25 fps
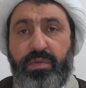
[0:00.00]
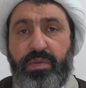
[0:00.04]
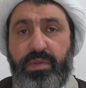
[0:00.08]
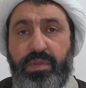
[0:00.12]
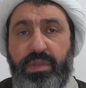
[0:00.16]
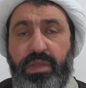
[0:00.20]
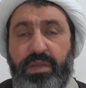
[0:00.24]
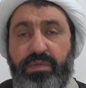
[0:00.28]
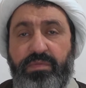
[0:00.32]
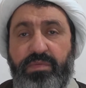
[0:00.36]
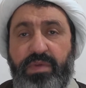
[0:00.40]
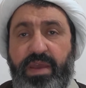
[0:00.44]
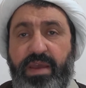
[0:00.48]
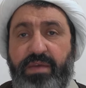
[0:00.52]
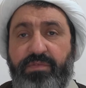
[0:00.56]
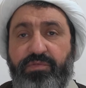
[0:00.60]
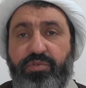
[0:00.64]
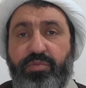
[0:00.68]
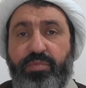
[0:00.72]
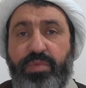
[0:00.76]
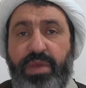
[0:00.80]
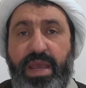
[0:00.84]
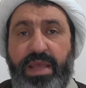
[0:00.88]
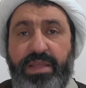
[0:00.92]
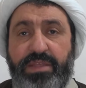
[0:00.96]
then we have
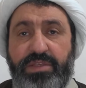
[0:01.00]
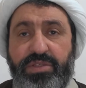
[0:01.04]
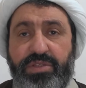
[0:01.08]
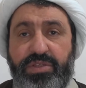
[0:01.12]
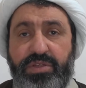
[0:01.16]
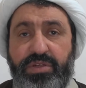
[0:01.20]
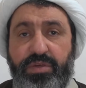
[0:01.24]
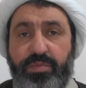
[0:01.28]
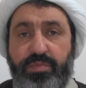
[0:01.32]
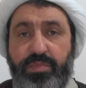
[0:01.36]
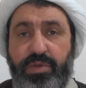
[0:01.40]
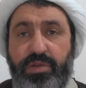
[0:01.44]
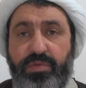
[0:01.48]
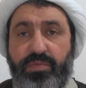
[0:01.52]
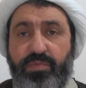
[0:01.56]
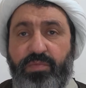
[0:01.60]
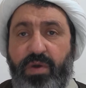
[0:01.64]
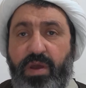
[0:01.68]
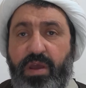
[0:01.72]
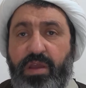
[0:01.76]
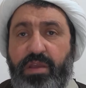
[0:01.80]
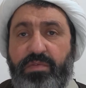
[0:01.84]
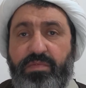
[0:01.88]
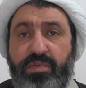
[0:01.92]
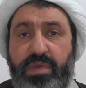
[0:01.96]
to be answerable
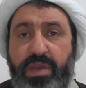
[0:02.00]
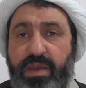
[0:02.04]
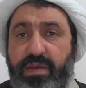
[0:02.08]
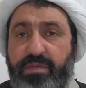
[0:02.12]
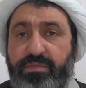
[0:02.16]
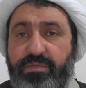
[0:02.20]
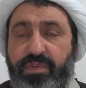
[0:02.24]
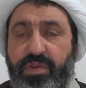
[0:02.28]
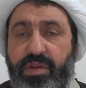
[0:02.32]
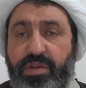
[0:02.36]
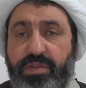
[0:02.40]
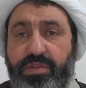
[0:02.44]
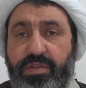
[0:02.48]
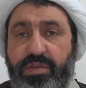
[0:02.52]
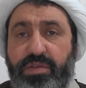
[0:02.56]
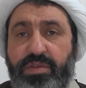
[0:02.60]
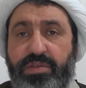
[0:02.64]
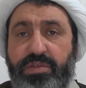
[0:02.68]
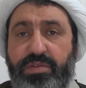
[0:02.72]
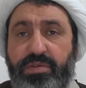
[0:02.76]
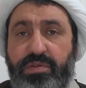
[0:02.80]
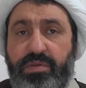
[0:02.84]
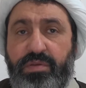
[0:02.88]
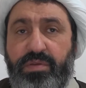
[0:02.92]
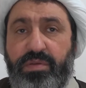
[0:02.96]
why we have done
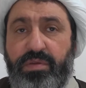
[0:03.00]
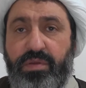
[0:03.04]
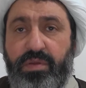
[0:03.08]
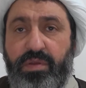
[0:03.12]
this